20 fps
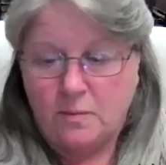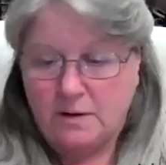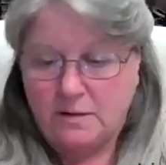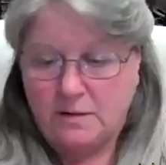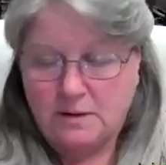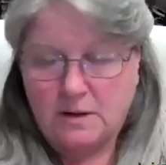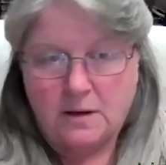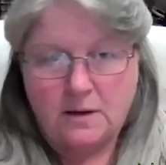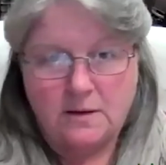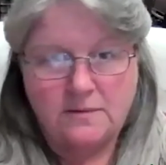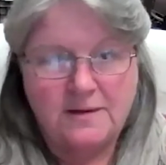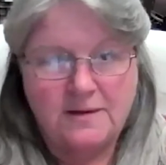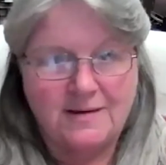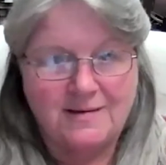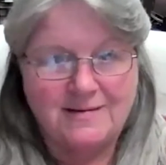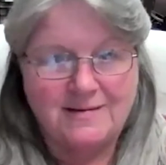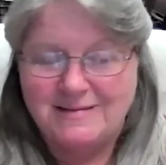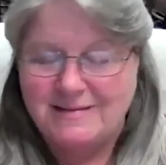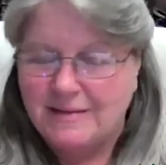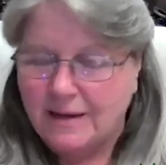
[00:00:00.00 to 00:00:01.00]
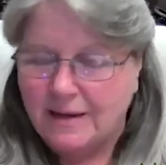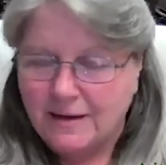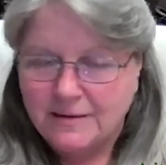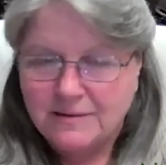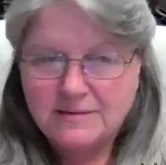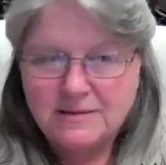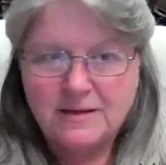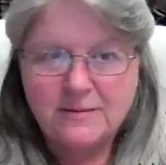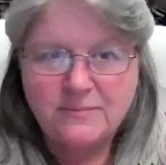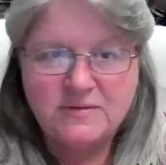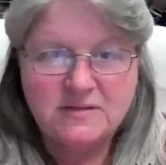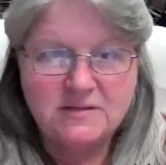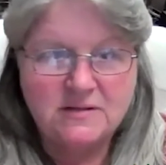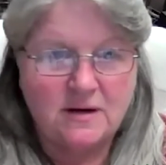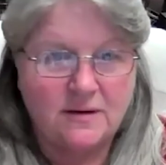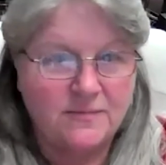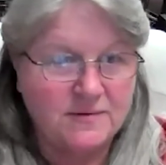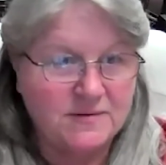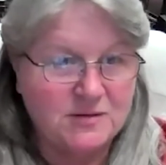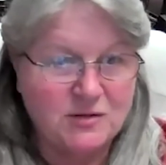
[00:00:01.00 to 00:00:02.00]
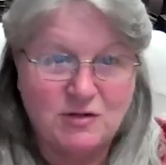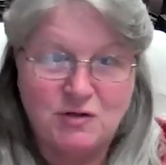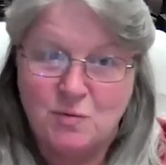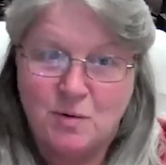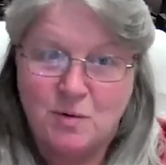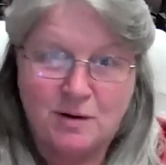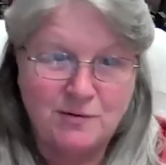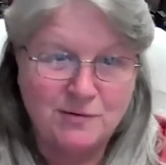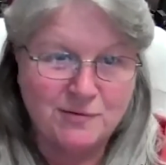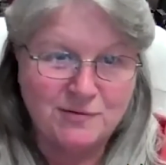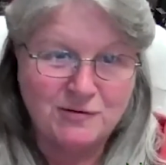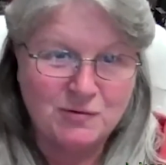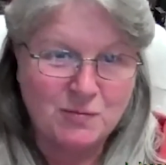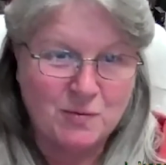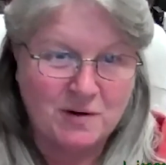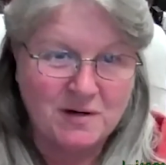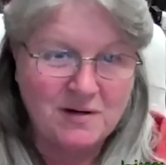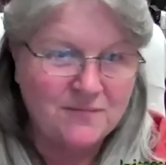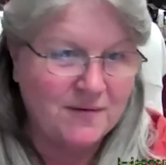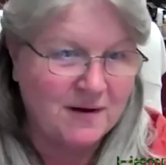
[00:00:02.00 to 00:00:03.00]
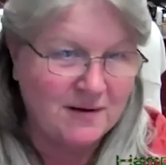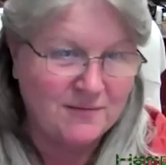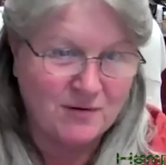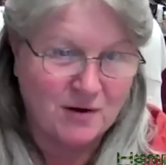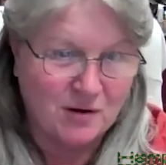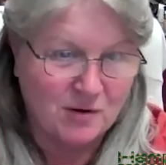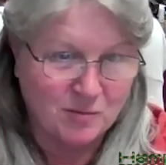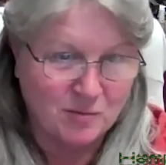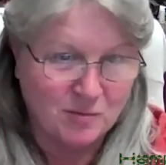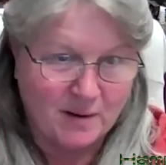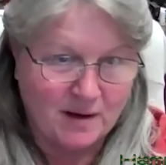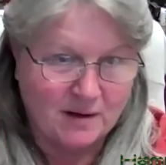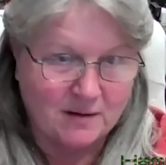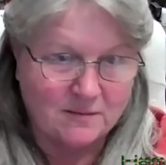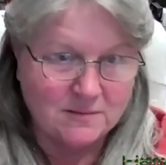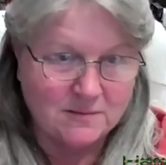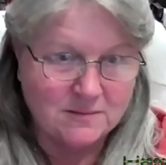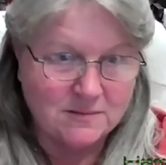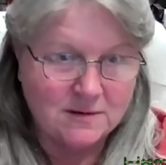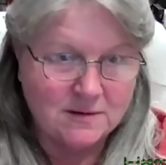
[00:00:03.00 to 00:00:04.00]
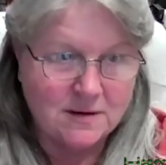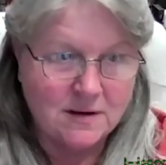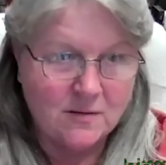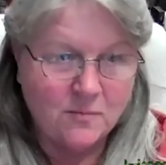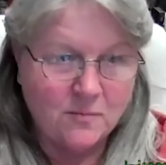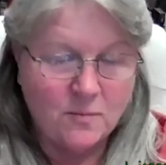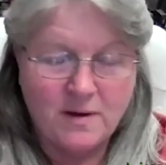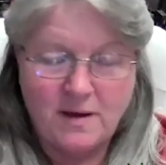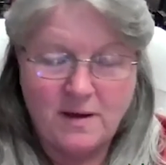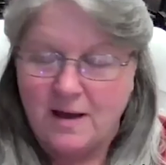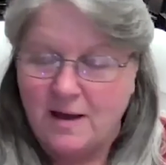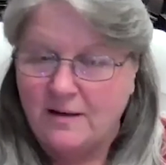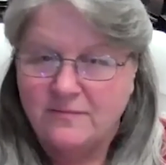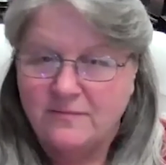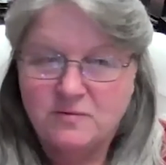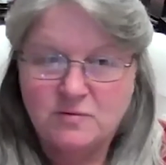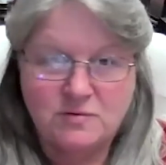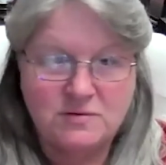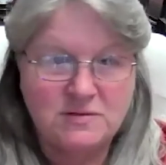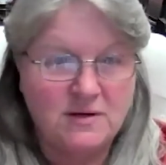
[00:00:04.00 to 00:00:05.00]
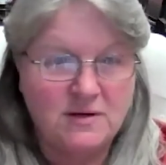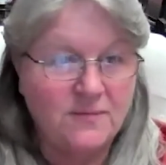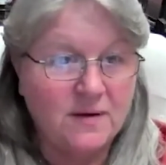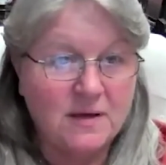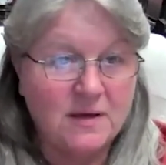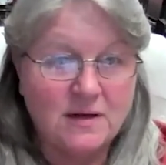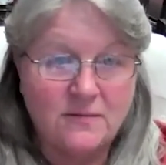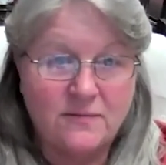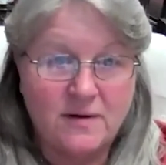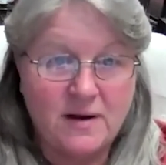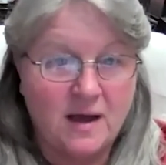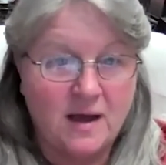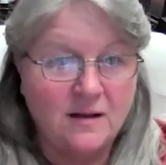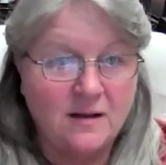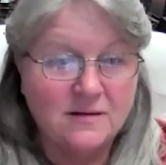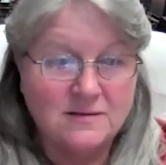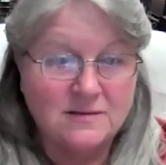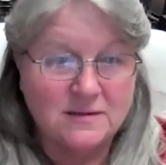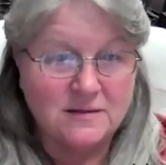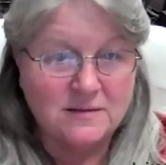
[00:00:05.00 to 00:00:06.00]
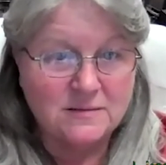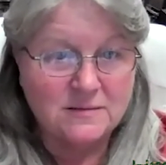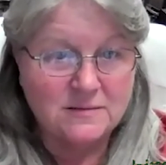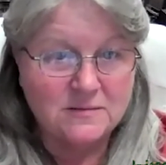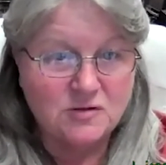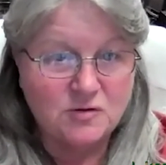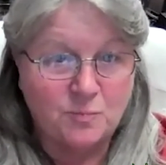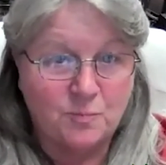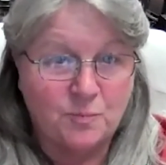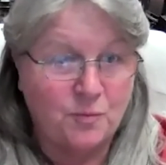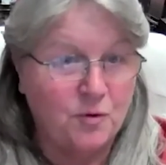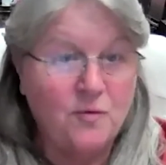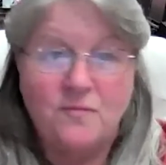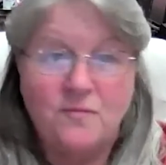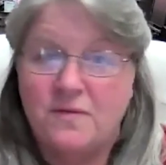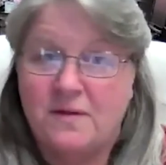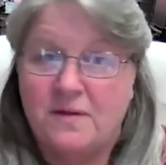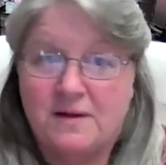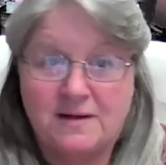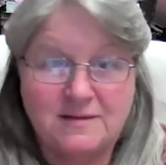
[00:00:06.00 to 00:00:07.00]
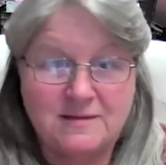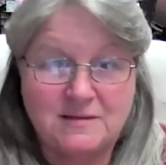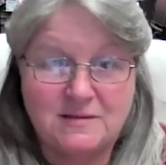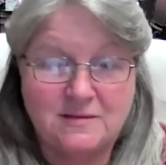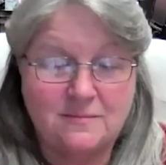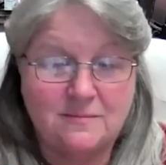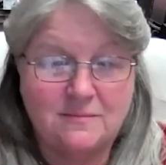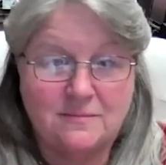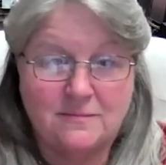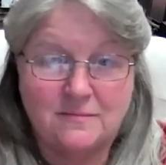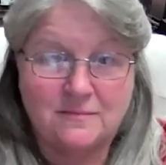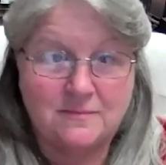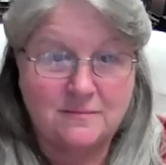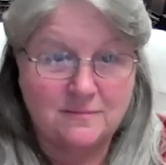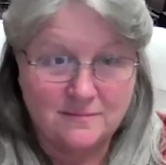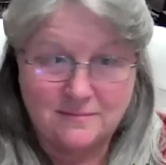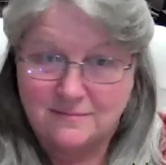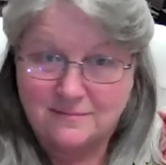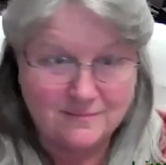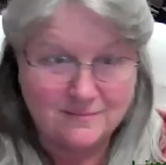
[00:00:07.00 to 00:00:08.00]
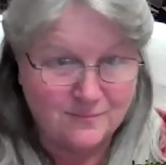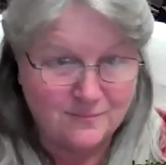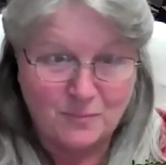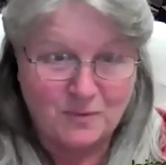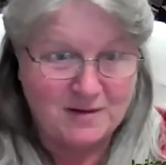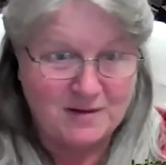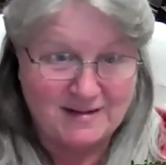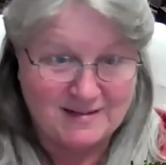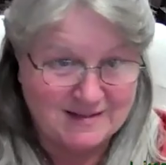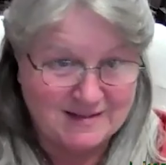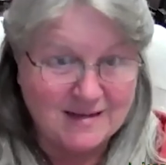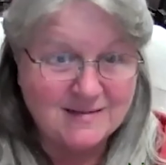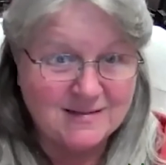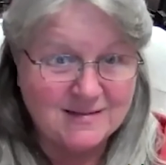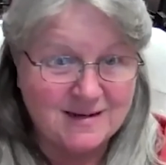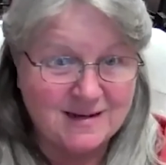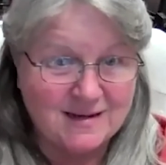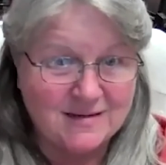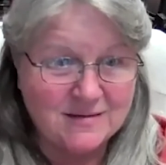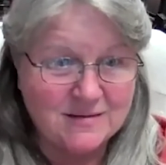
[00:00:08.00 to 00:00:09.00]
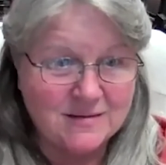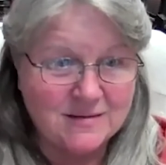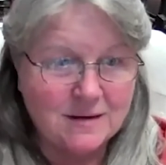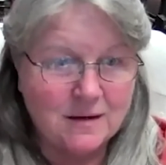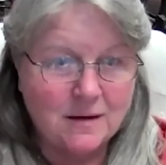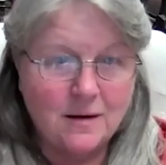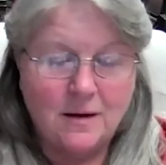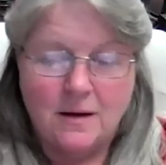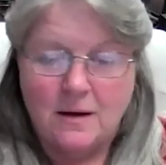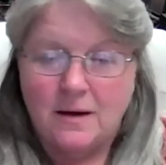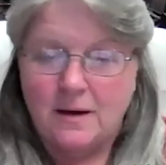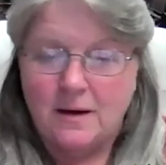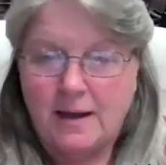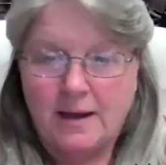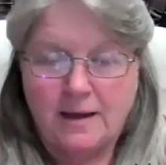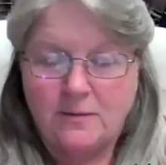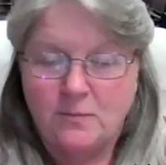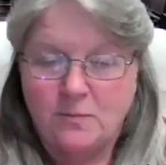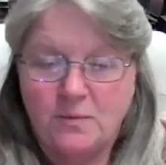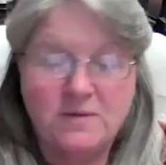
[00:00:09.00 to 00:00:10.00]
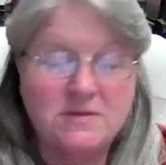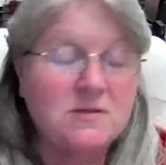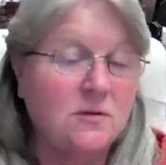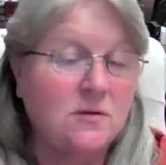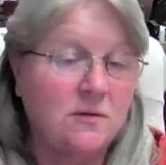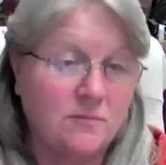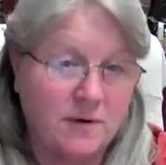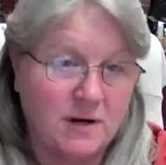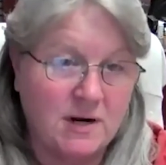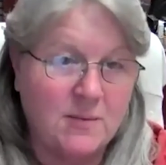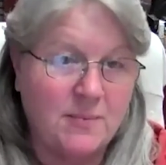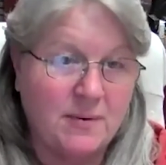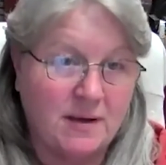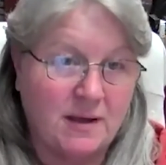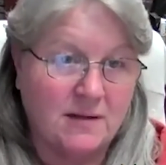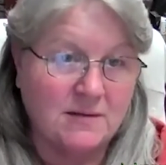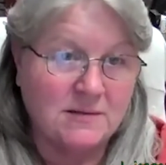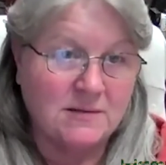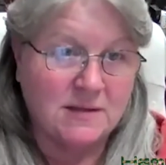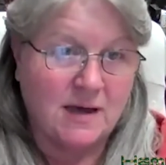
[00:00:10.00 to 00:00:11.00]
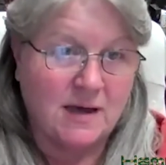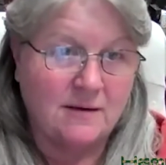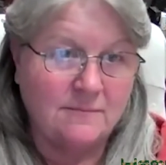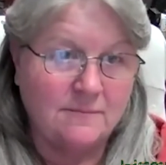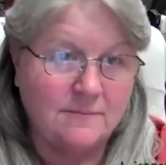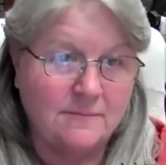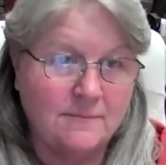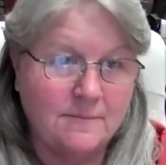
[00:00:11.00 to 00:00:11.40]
with the exact same stuff as the $225 bottles. We have certificate of analysis to prove that it's what it says it is, and we still run up against that.